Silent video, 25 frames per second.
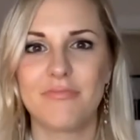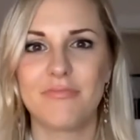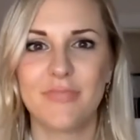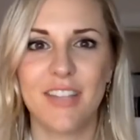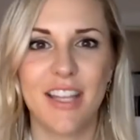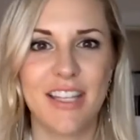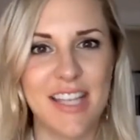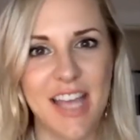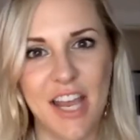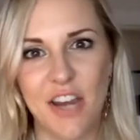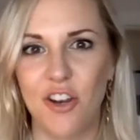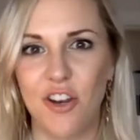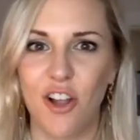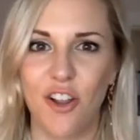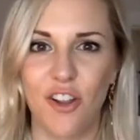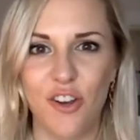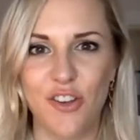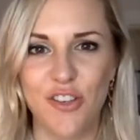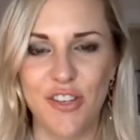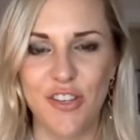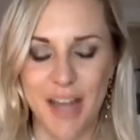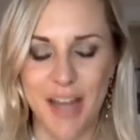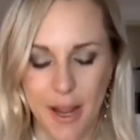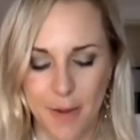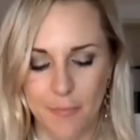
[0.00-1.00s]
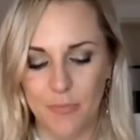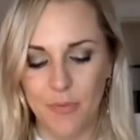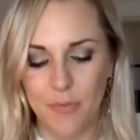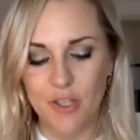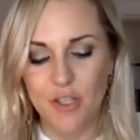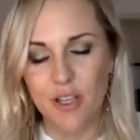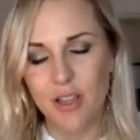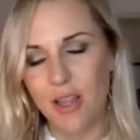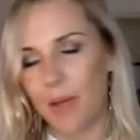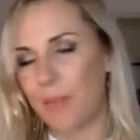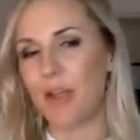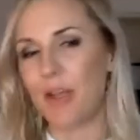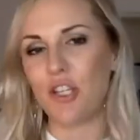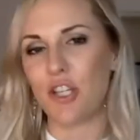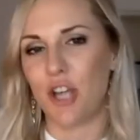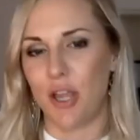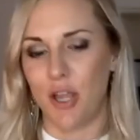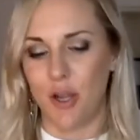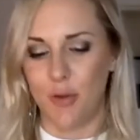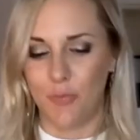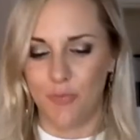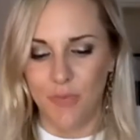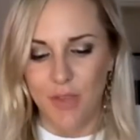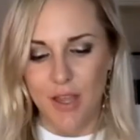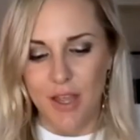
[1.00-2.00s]
the $10 a day? So let me show
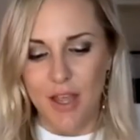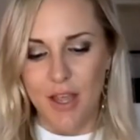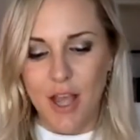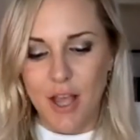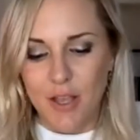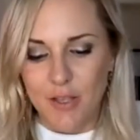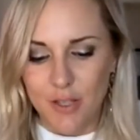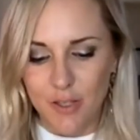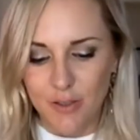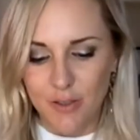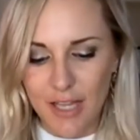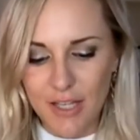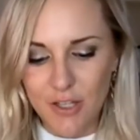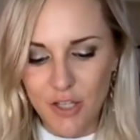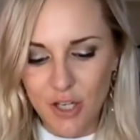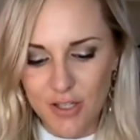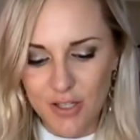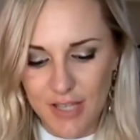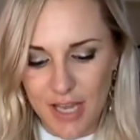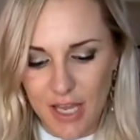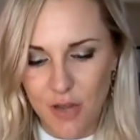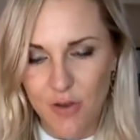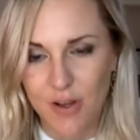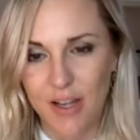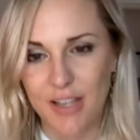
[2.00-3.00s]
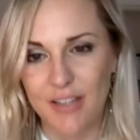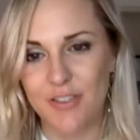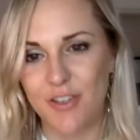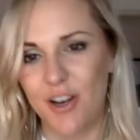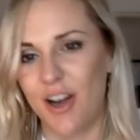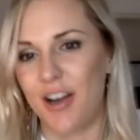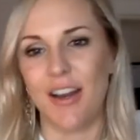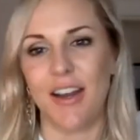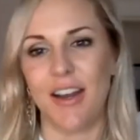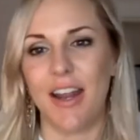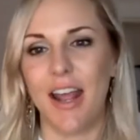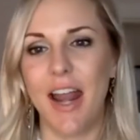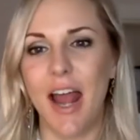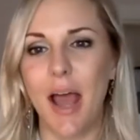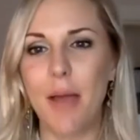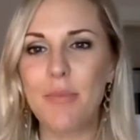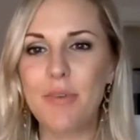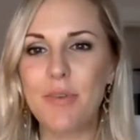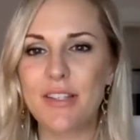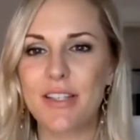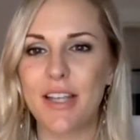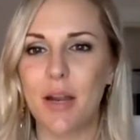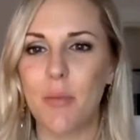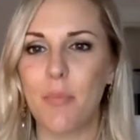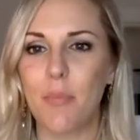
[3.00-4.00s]
you. So let's just say you get started, and I'm
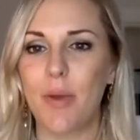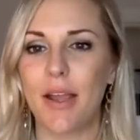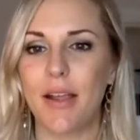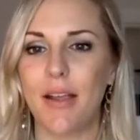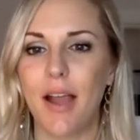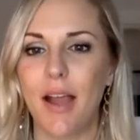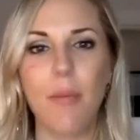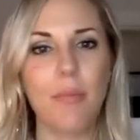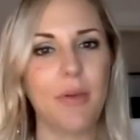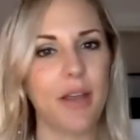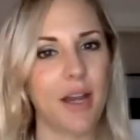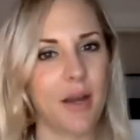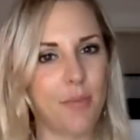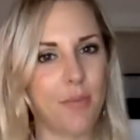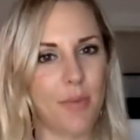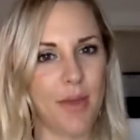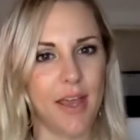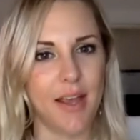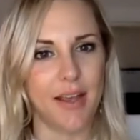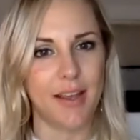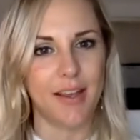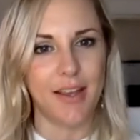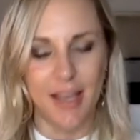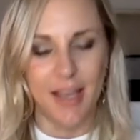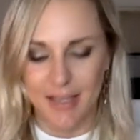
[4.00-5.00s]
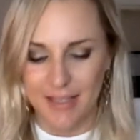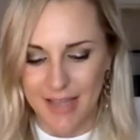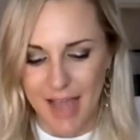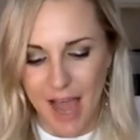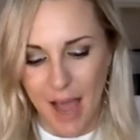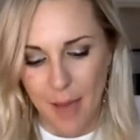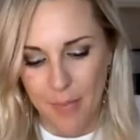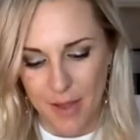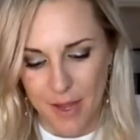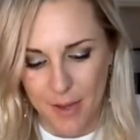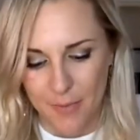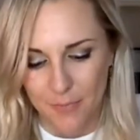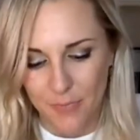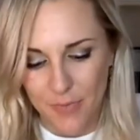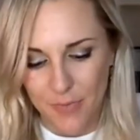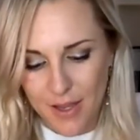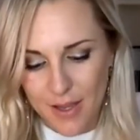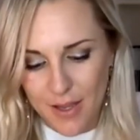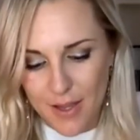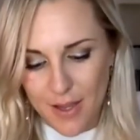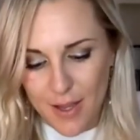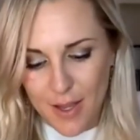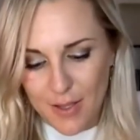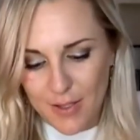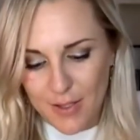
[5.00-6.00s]
going to pick Gabby.
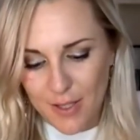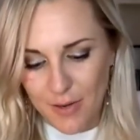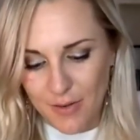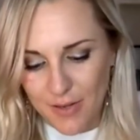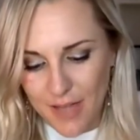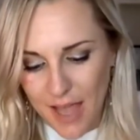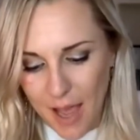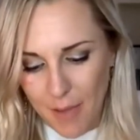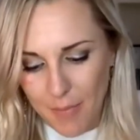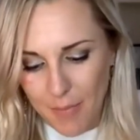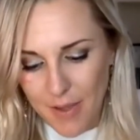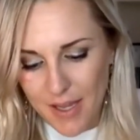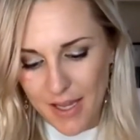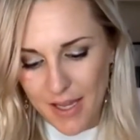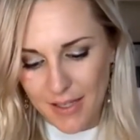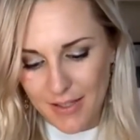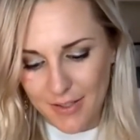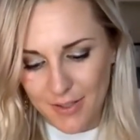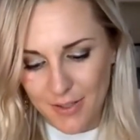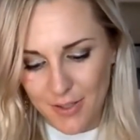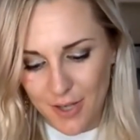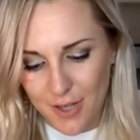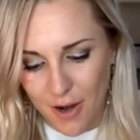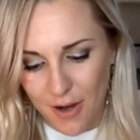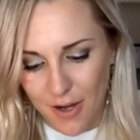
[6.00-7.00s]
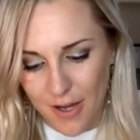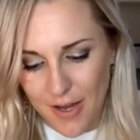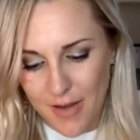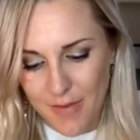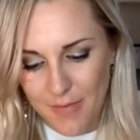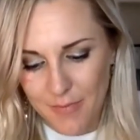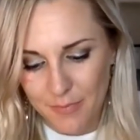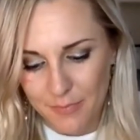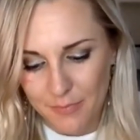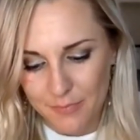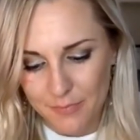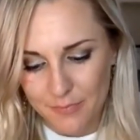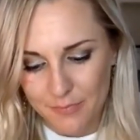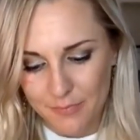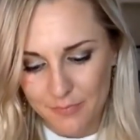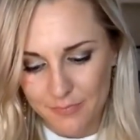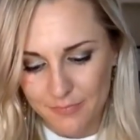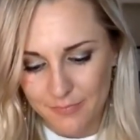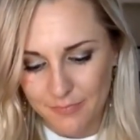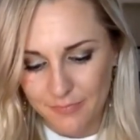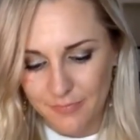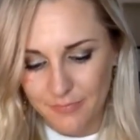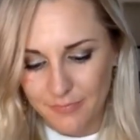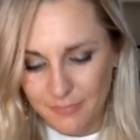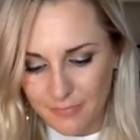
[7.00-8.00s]
So Gabby gets started
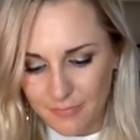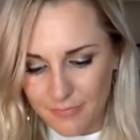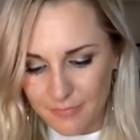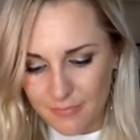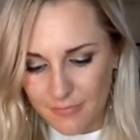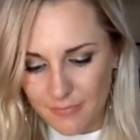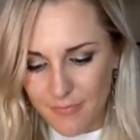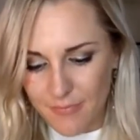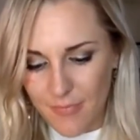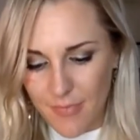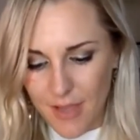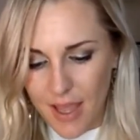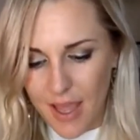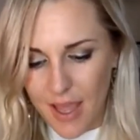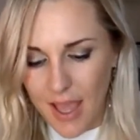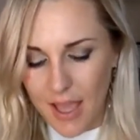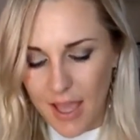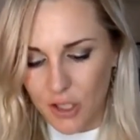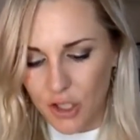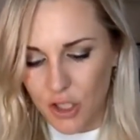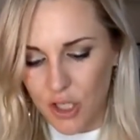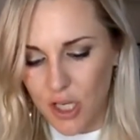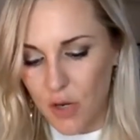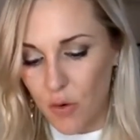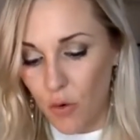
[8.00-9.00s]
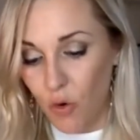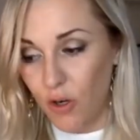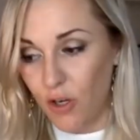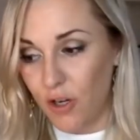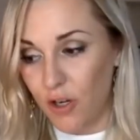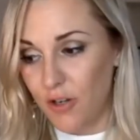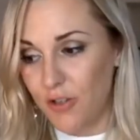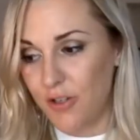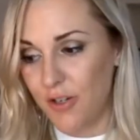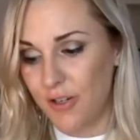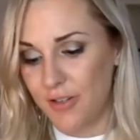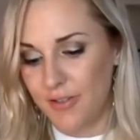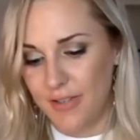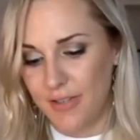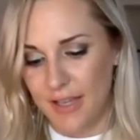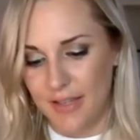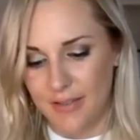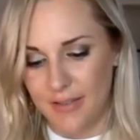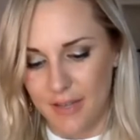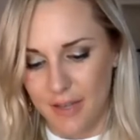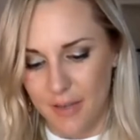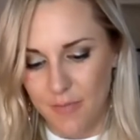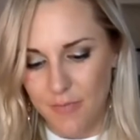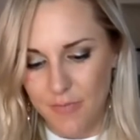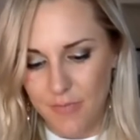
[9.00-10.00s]
and she orders her
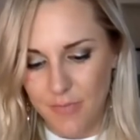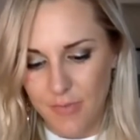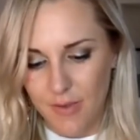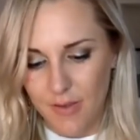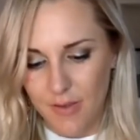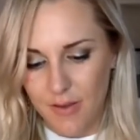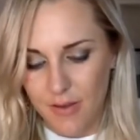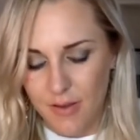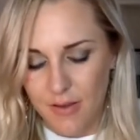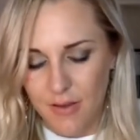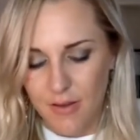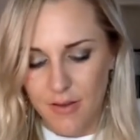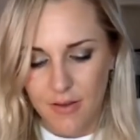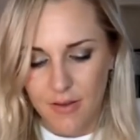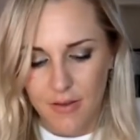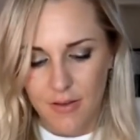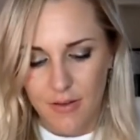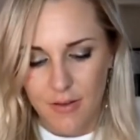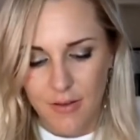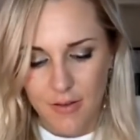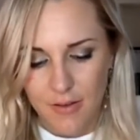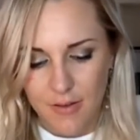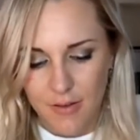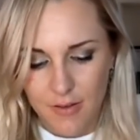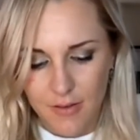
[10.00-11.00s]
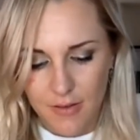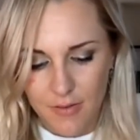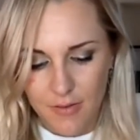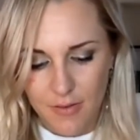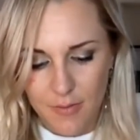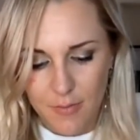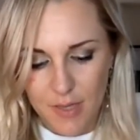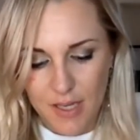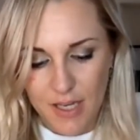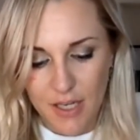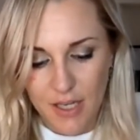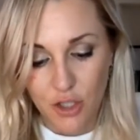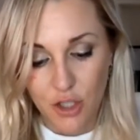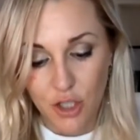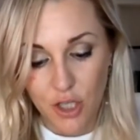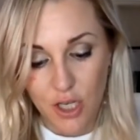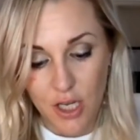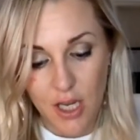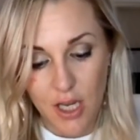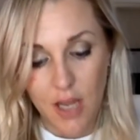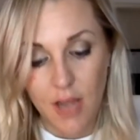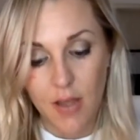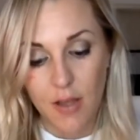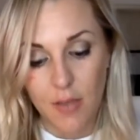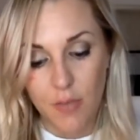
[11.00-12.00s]
system. because
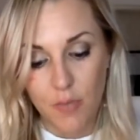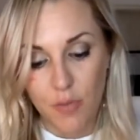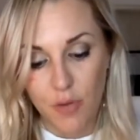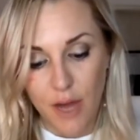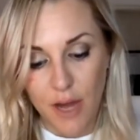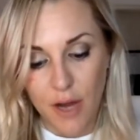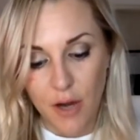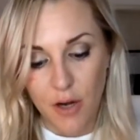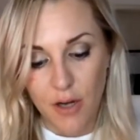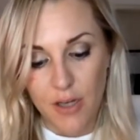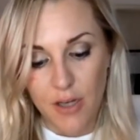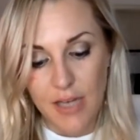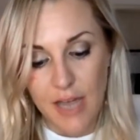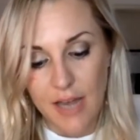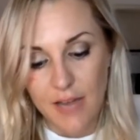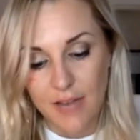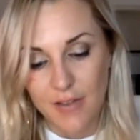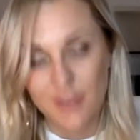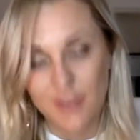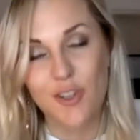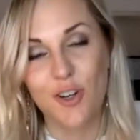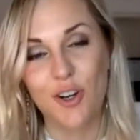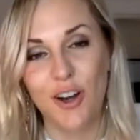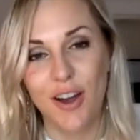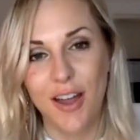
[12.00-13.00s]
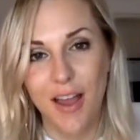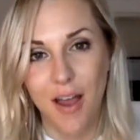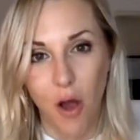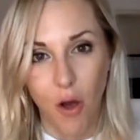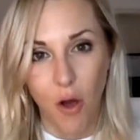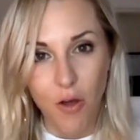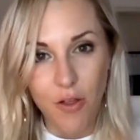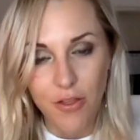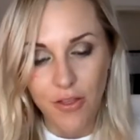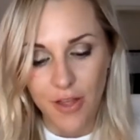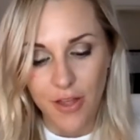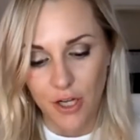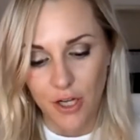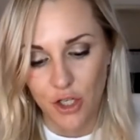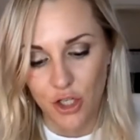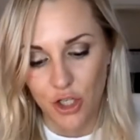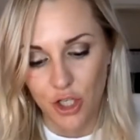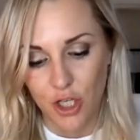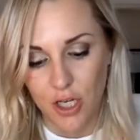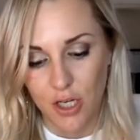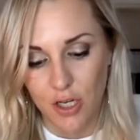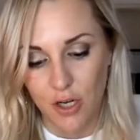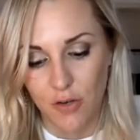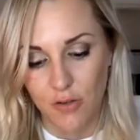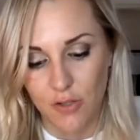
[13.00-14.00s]
she prioritizes her health and
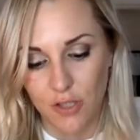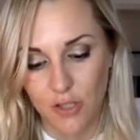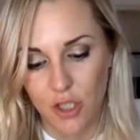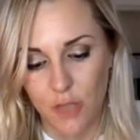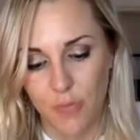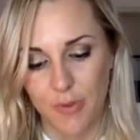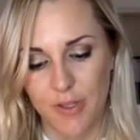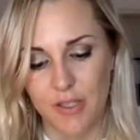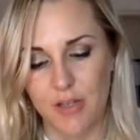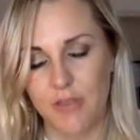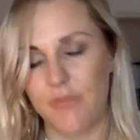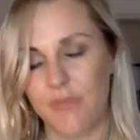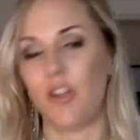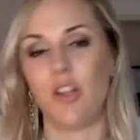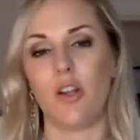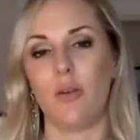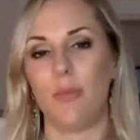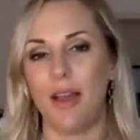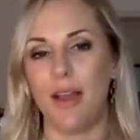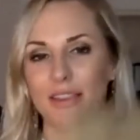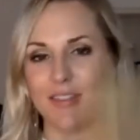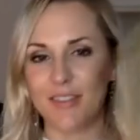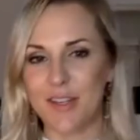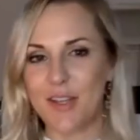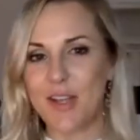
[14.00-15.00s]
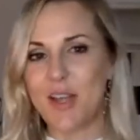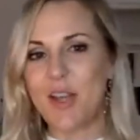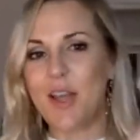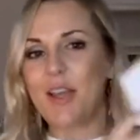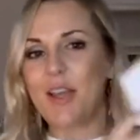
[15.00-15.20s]
she knows that she wants to feel her best.